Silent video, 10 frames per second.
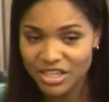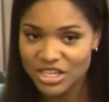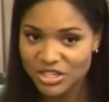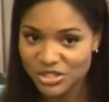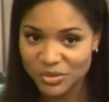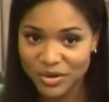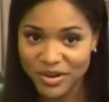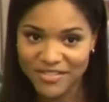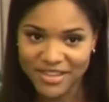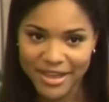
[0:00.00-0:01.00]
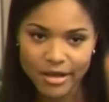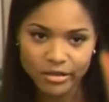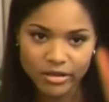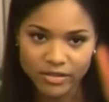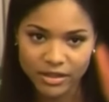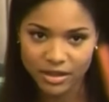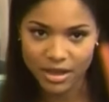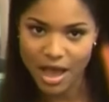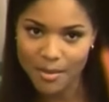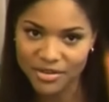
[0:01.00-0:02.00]
For their age, I think they were almost too
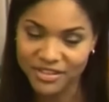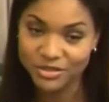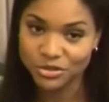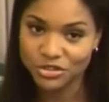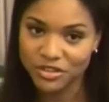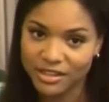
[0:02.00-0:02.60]
serious about each